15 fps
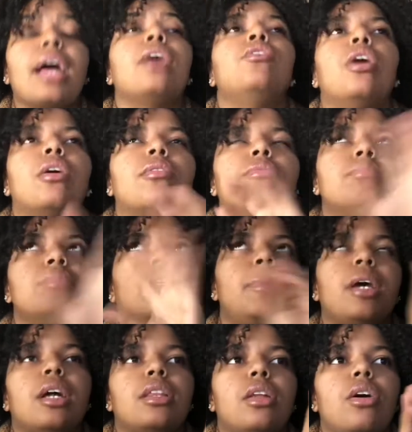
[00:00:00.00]
no, let me
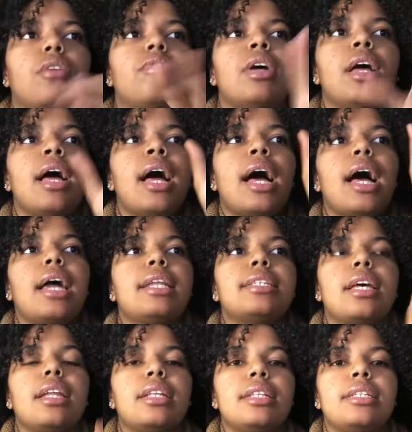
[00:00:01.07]
cut that off. I
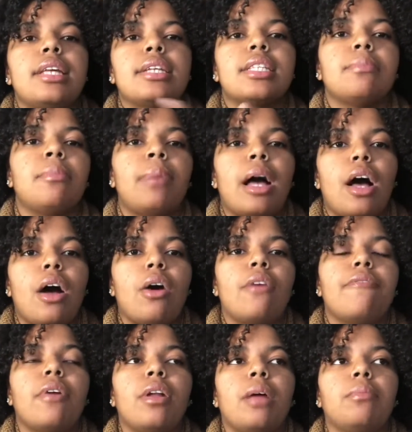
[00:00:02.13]
decided to text him about how I
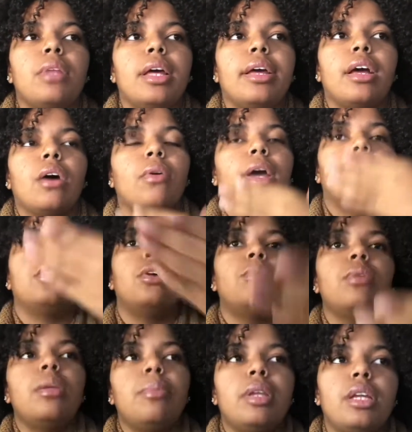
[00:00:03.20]
felt. I'm like, okay, I don't
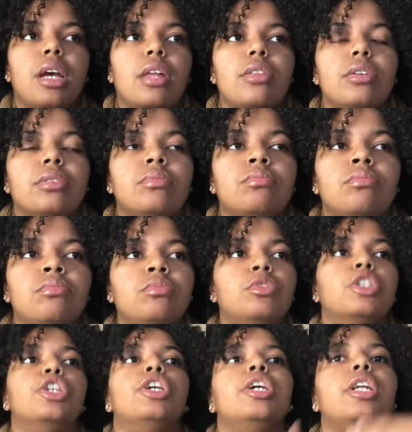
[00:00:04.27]
want to be together.
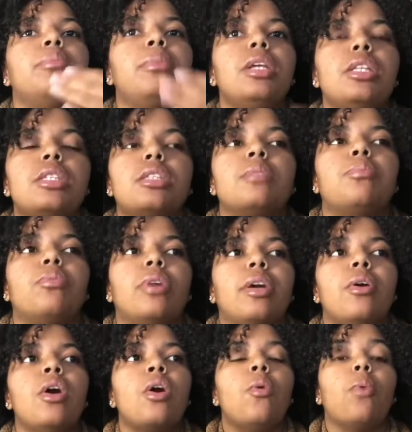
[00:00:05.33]
You're hurting me to the point
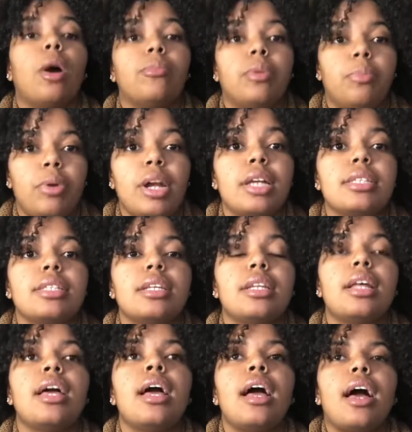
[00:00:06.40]
where I'm depressed. And
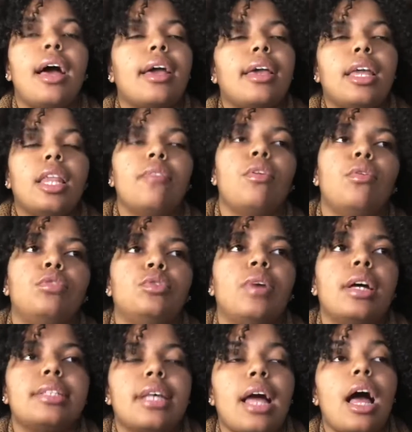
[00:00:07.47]
I can't even hold you
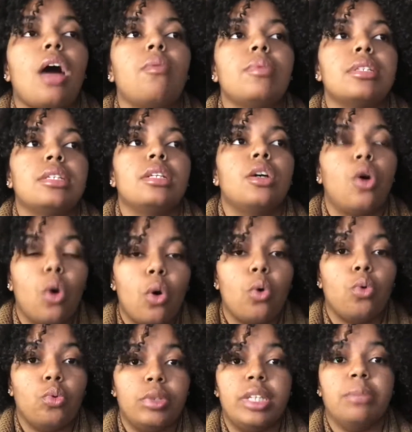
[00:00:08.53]
guys. Like, I was in a
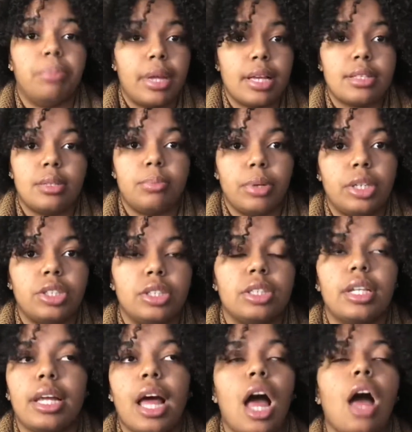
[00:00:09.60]
whole deep ass depression.
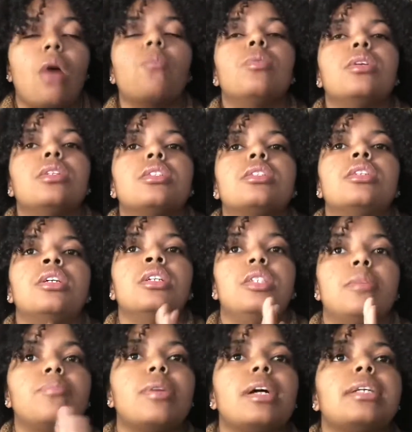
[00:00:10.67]
Like, I was
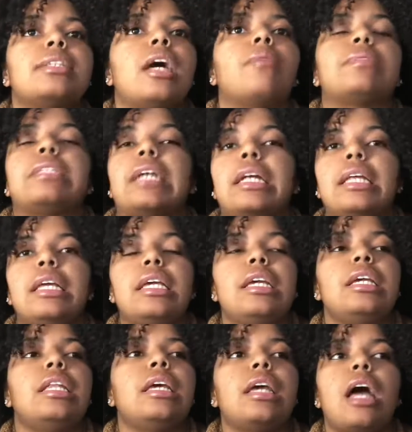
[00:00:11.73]
depressed. I was not
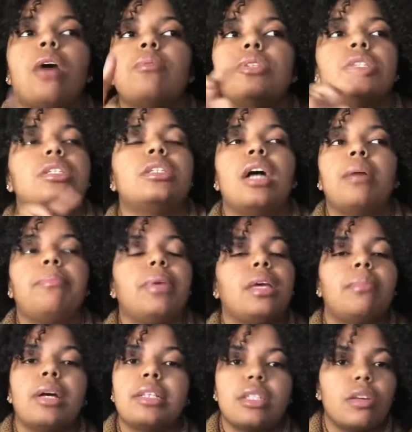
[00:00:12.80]
eating. I was just not being
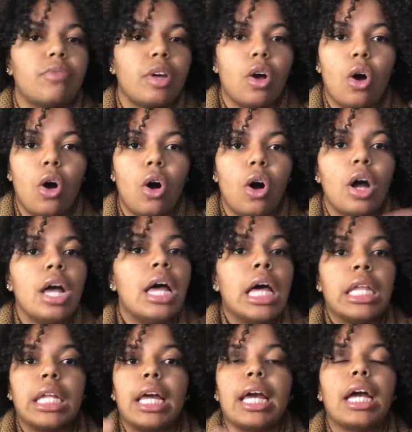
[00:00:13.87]
myself at all.
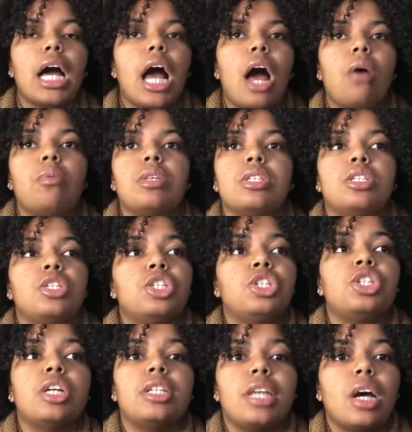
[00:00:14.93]
Like, I was in
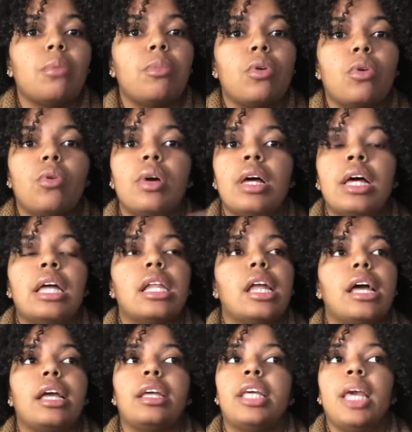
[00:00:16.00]
shutdown mode.
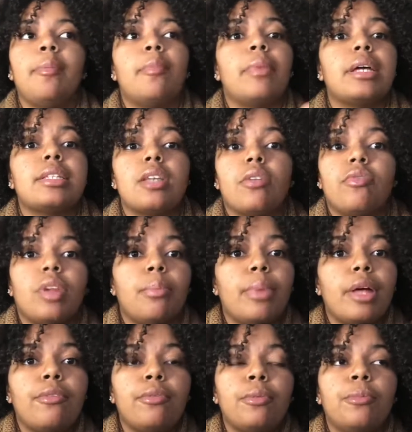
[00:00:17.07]
Like, keeping myself in the
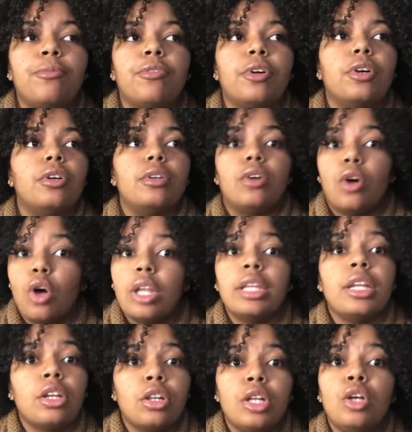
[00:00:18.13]
bedroom for
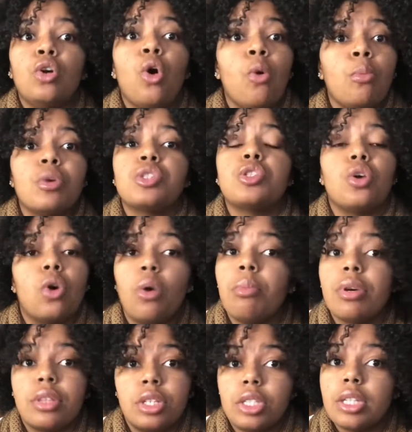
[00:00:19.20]
literally almost the whole
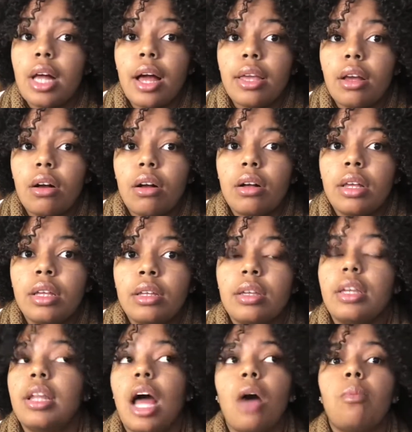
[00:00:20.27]
month of July, y'all.
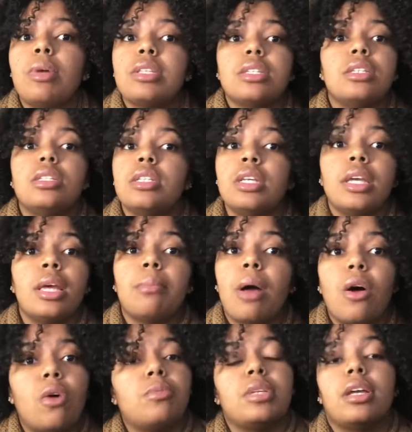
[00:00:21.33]
And I wasn't in my
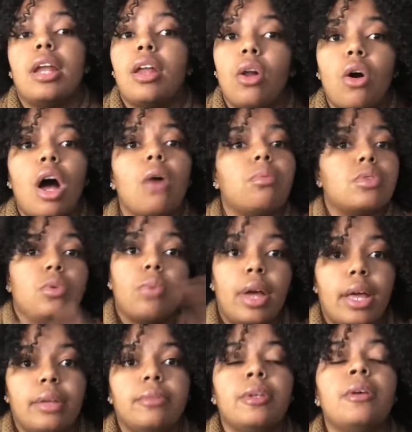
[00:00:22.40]
hometown at all. I was away.